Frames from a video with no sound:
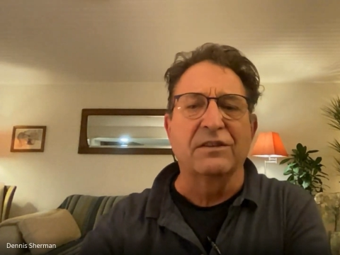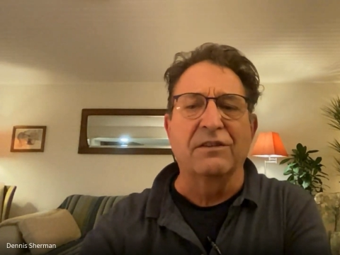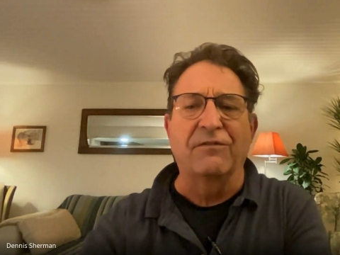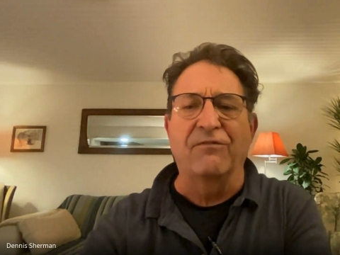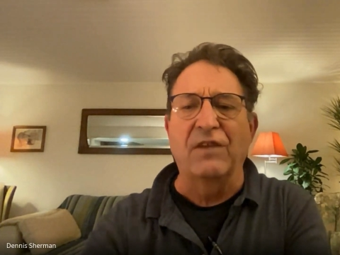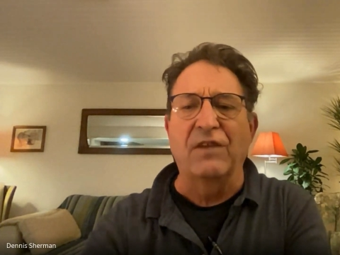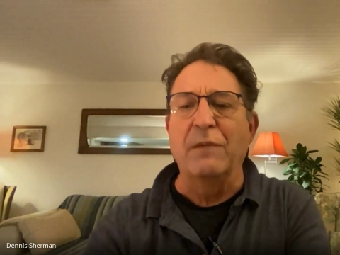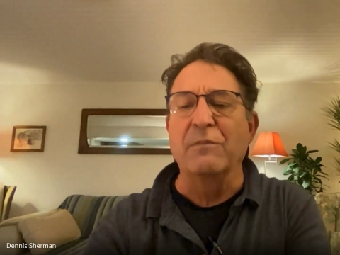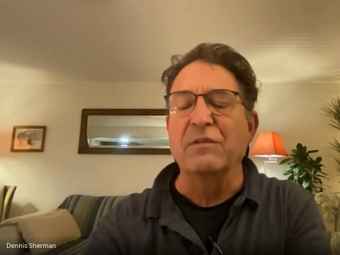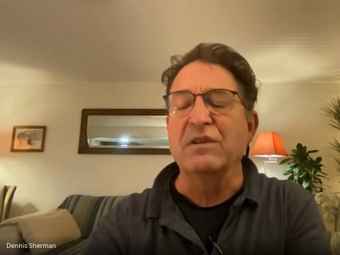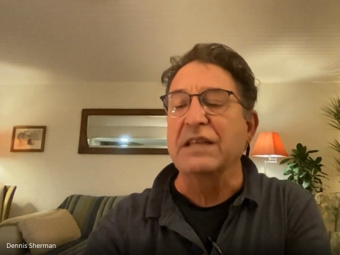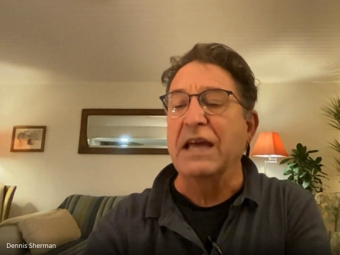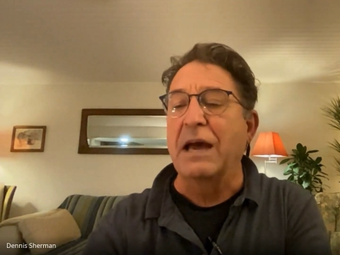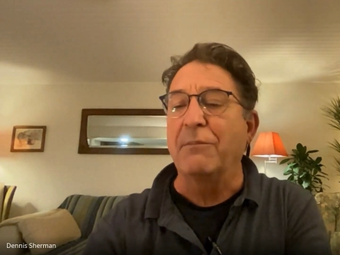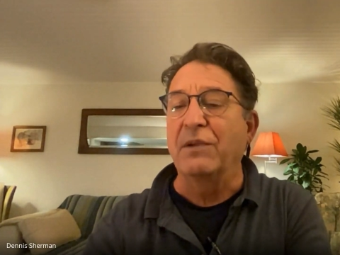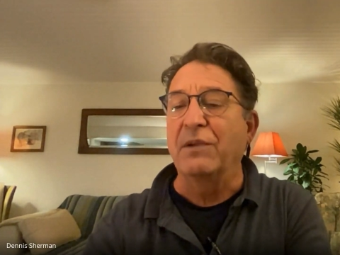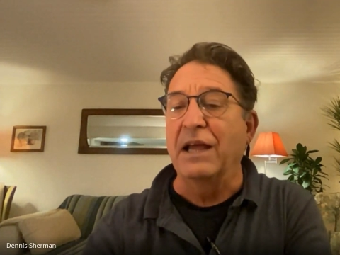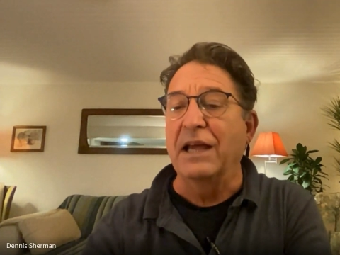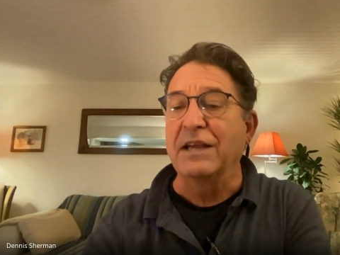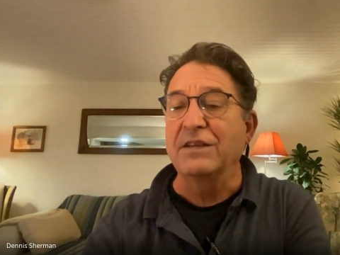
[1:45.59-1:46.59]
the famous
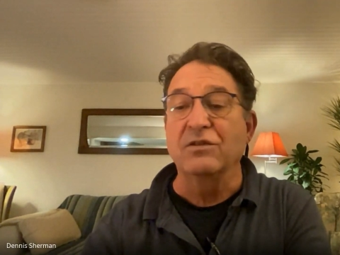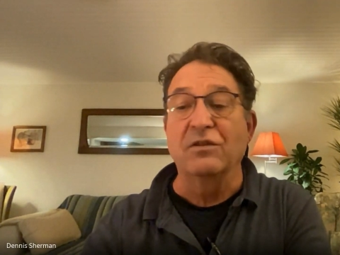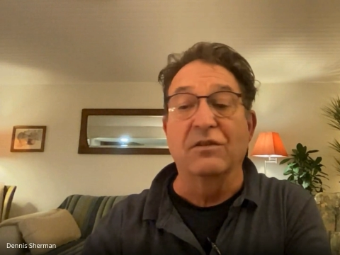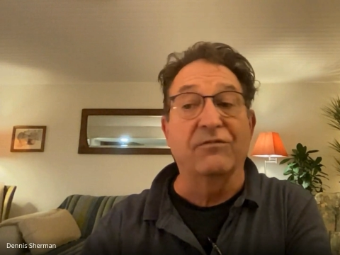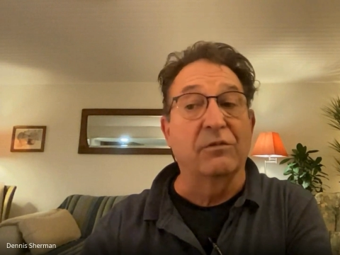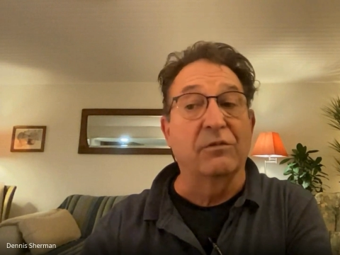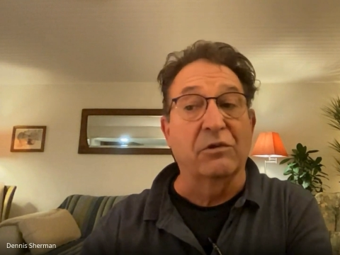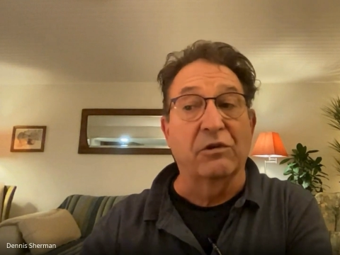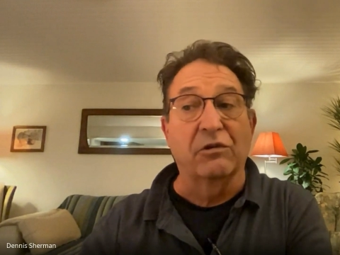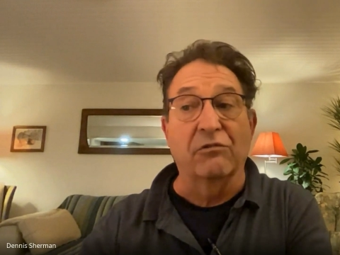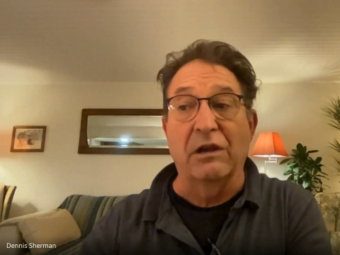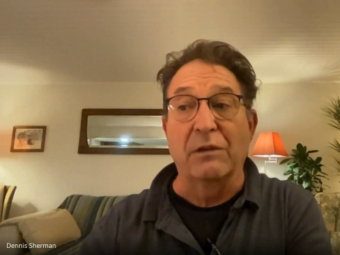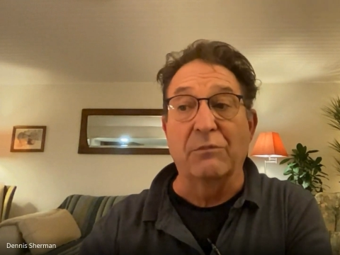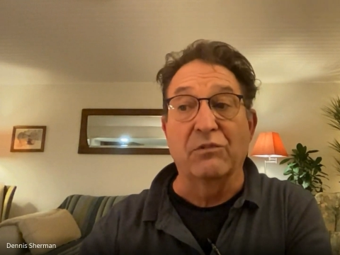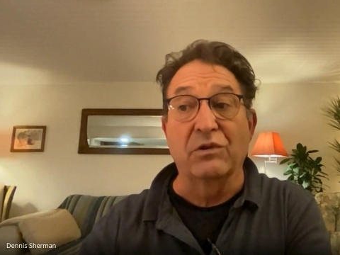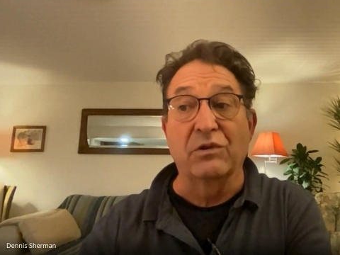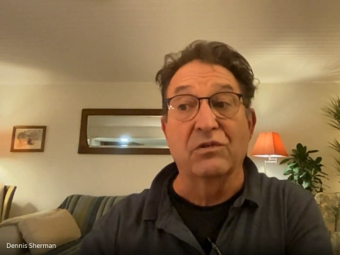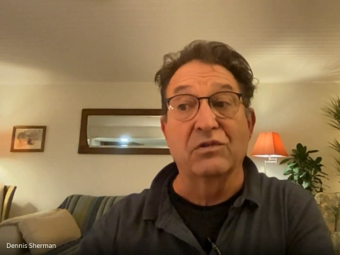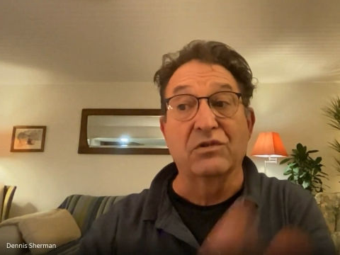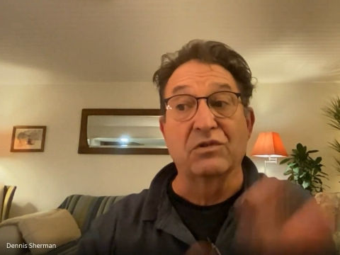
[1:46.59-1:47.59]
appellation from a great
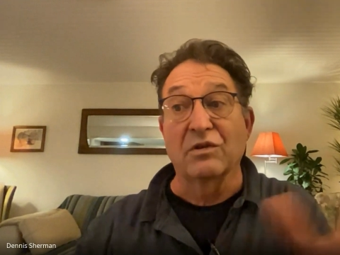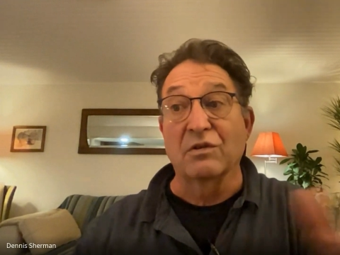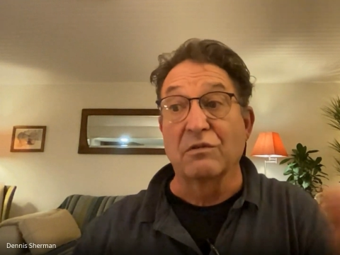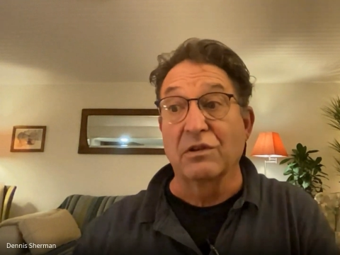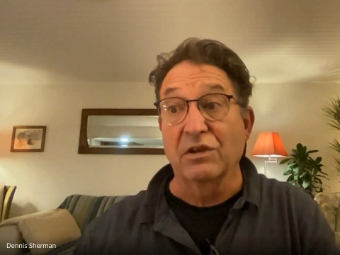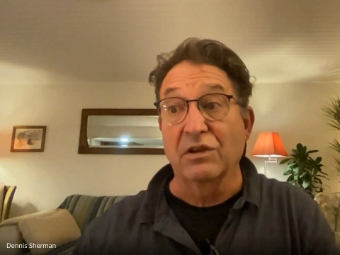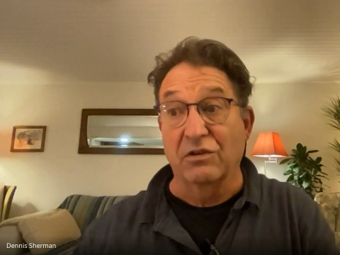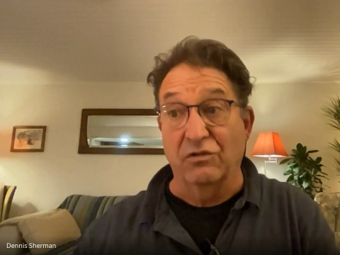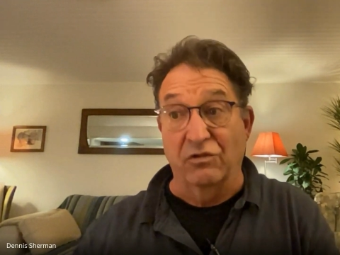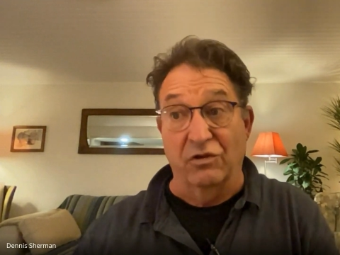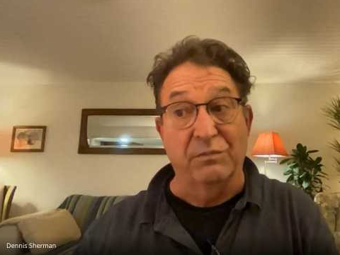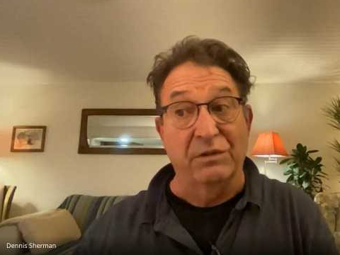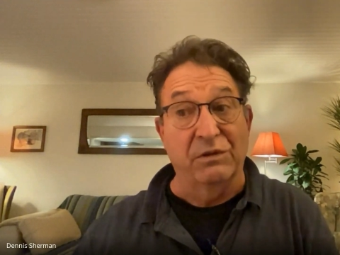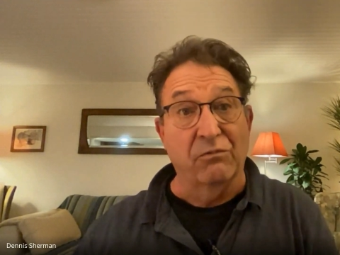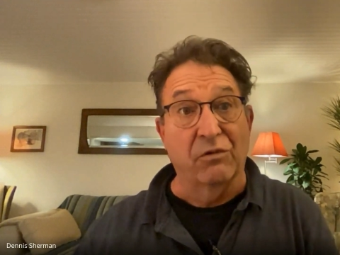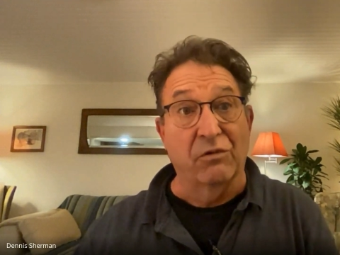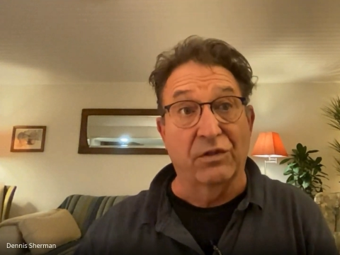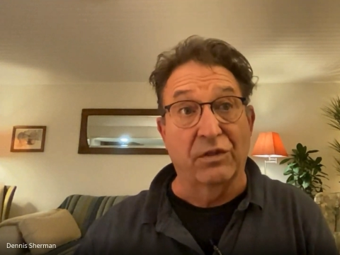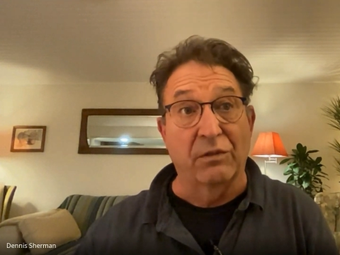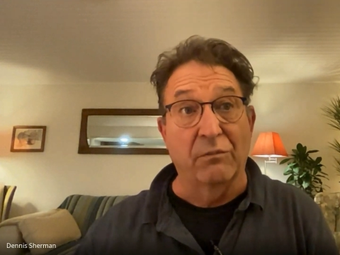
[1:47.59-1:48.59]
producer could be
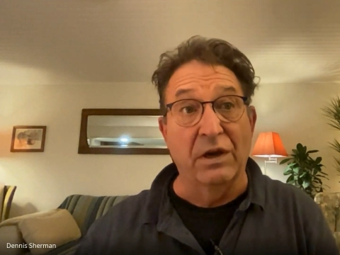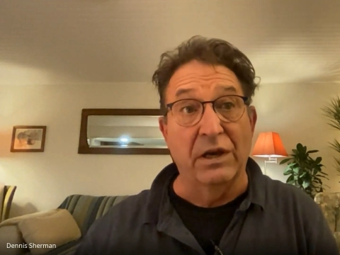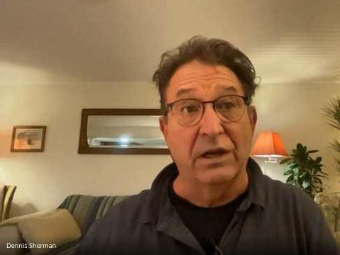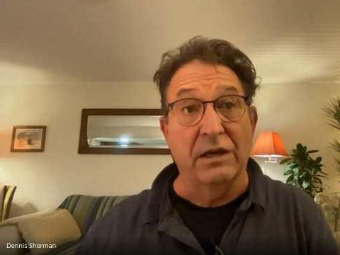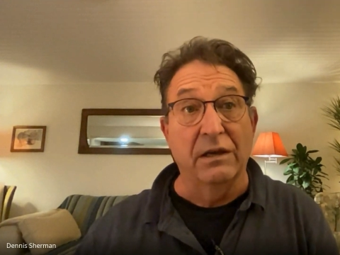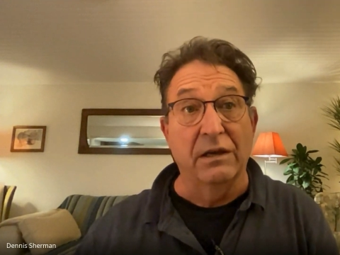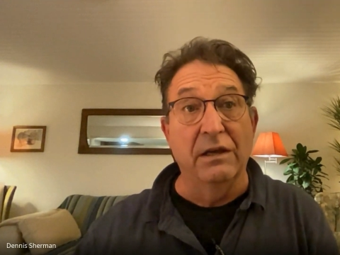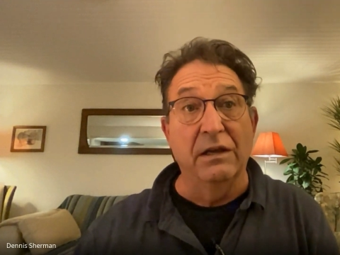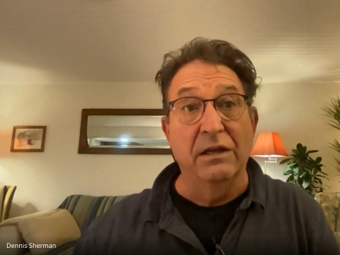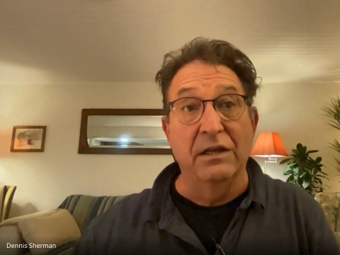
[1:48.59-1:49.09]
worth the money.